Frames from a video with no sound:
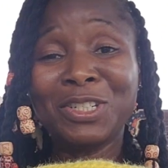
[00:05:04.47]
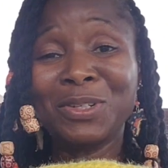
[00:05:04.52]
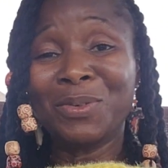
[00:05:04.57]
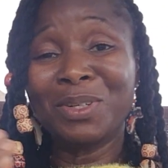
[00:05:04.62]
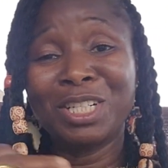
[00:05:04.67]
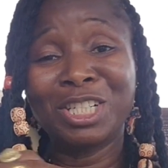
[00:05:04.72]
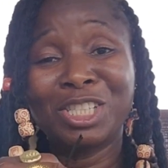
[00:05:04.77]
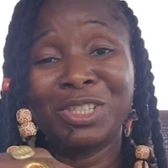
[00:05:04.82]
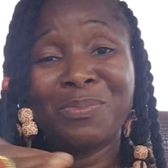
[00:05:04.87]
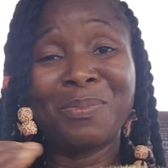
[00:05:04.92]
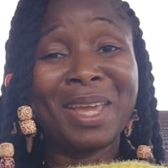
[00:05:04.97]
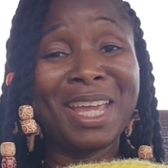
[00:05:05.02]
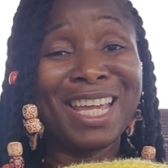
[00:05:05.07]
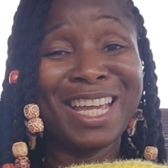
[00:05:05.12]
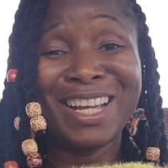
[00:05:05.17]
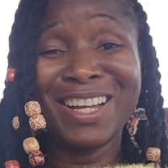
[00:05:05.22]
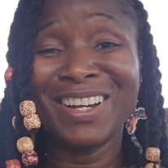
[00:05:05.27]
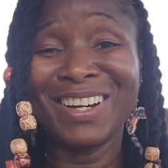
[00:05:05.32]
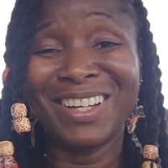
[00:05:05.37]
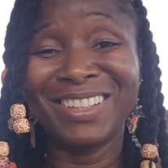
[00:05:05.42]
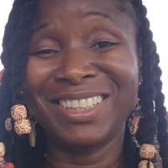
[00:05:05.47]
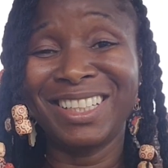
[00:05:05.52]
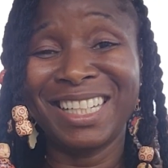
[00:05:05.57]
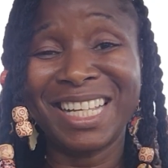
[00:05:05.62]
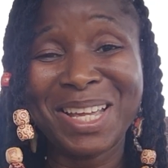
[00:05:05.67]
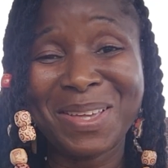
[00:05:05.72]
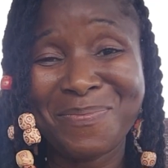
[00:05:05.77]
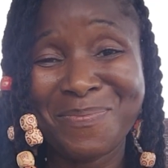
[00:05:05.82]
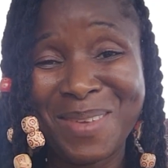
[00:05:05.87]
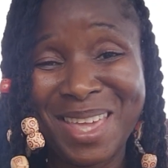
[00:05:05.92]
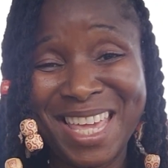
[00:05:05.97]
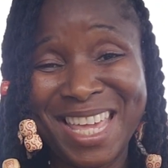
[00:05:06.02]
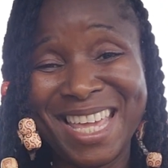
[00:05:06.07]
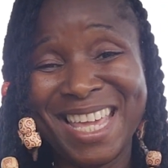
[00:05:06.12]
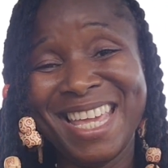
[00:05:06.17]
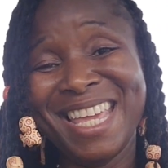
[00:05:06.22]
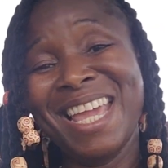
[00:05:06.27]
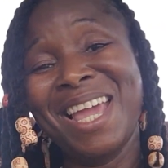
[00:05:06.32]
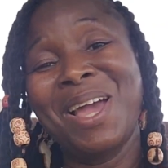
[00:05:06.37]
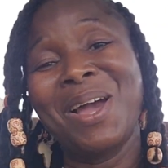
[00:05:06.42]
doing a Jamaican color like
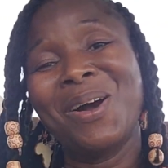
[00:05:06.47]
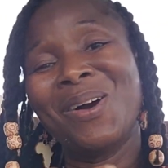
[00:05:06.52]
me